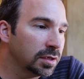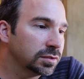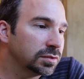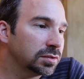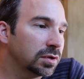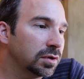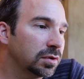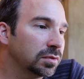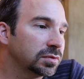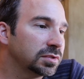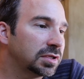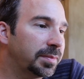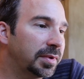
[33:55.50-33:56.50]
So
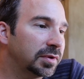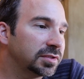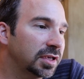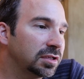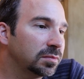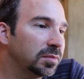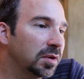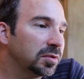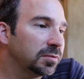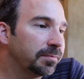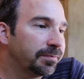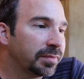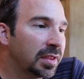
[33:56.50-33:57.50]
step outside your
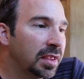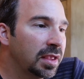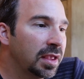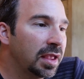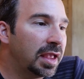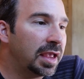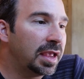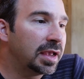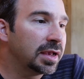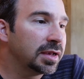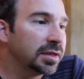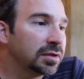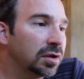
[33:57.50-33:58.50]
bubble
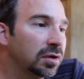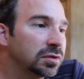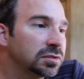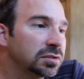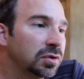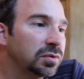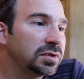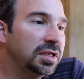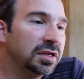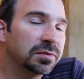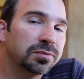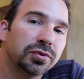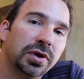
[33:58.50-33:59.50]
and also
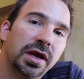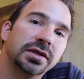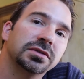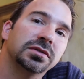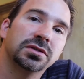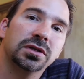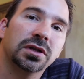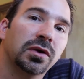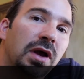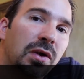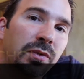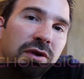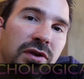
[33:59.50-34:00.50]
decompress. You know,
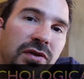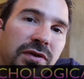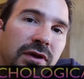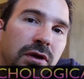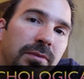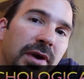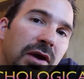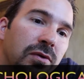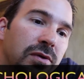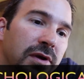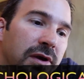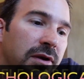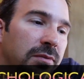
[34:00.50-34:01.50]
I want you to think
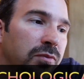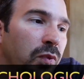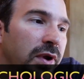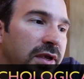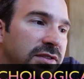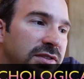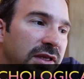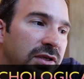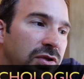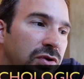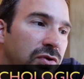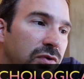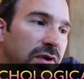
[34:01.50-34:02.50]
about um, ways that
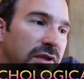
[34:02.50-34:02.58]
you